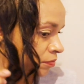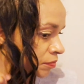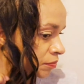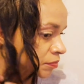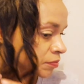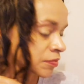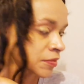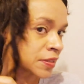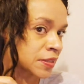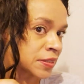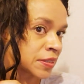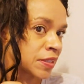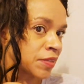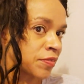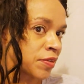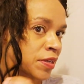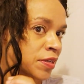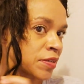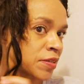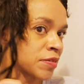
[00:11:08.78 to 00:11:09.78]
Let me see if
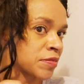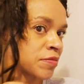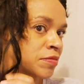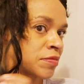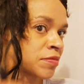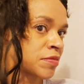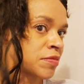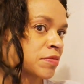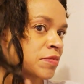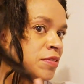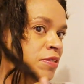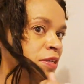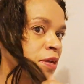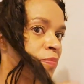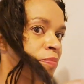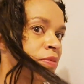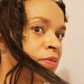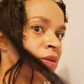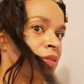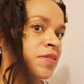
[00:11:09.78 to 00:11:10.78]
I can
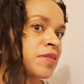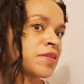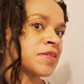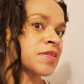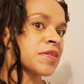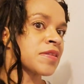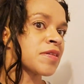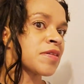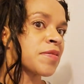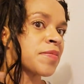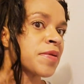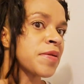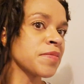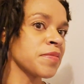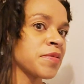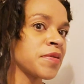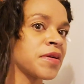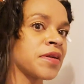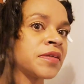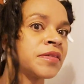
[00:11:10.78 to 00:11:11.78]
separate these a little bit
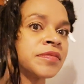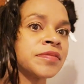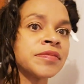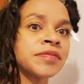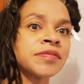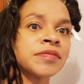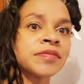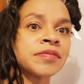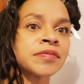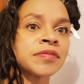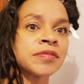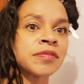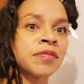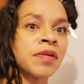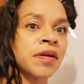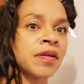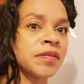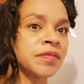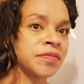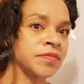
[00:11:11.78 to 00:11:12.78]
more.
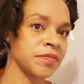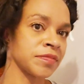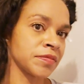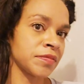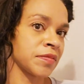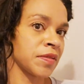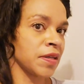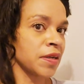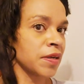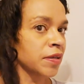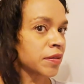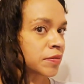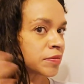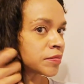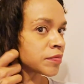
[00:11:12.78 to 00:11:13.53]
Well, there.